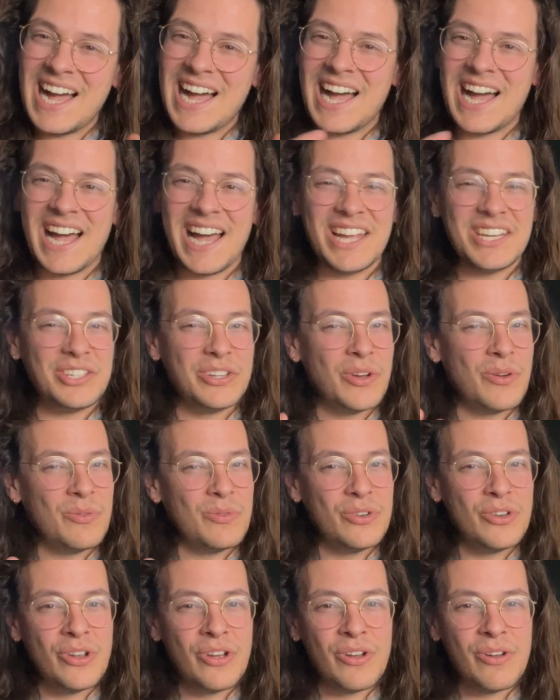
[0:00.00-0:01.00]
I
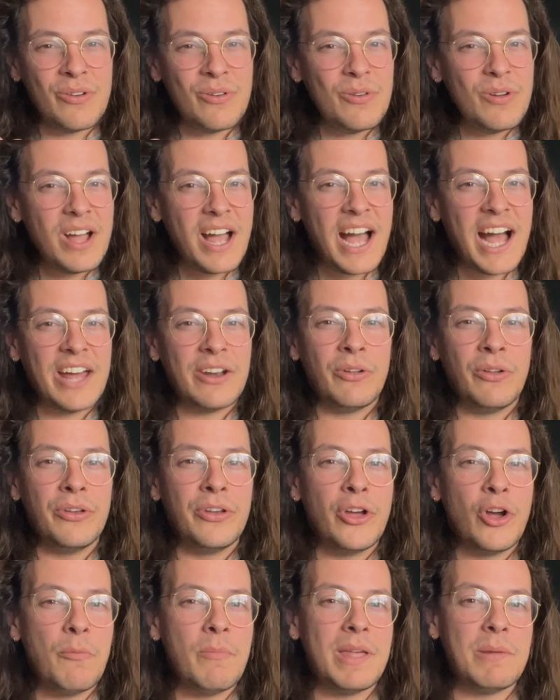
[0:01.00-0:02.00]
don't know.
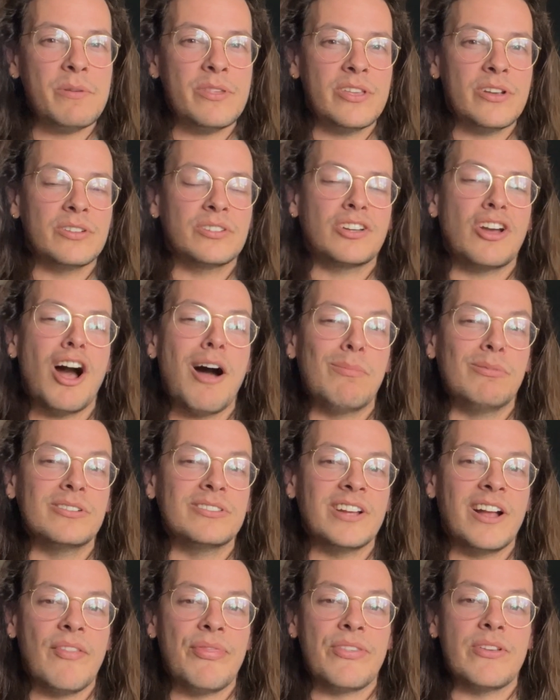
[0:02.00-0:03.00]
Maybe there's
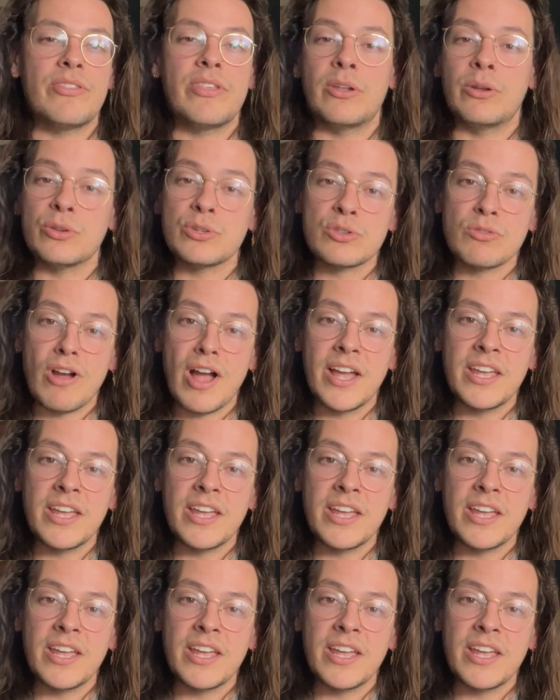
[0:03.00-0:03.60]
cobblers out there that'll try